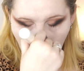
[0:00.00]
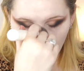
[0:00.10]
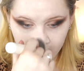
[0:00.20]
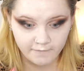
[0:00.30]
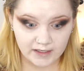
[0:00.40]

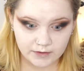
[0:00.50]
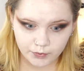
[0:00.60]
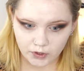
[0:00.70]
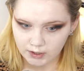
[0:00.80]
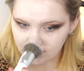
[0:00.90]
face
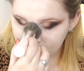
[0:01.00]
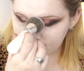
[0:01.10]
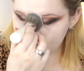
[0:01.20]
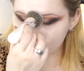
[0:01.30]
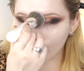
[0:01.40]

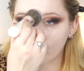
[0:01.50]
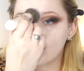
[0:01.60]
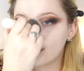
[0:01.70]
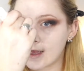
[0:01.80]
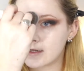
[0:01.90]
products when
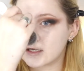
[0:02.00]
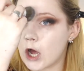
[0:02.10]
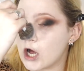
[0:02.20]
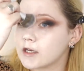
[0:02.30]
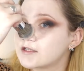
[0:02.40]
it gets
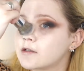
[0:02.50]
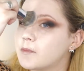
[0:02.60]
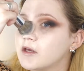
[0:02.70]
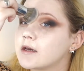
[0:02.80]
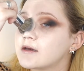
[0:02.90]
hot,
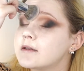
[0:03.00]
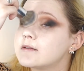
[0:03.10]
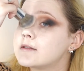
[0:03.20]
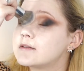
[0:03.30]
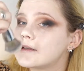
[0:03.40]

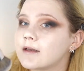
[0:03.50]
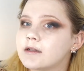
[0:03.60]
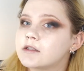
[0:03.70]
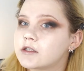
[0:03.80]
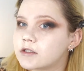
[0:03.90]
because
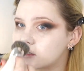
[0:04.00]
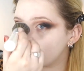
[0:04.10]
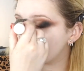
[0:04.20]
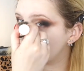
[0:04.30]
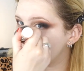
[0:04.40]
it's
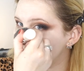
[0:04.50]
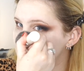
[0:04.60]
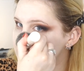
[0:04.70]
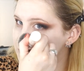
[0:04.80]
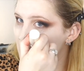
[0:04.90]
just too
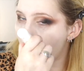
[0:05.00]
much.